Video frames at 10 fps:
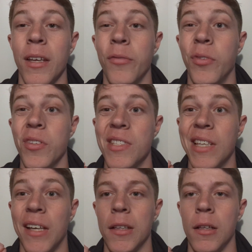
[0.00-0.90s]
If you
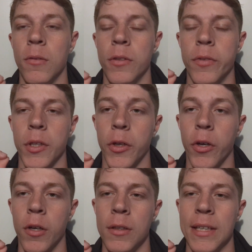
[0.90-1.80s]
settle with a
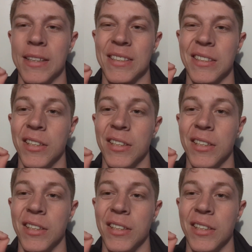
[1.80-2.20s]
girl that's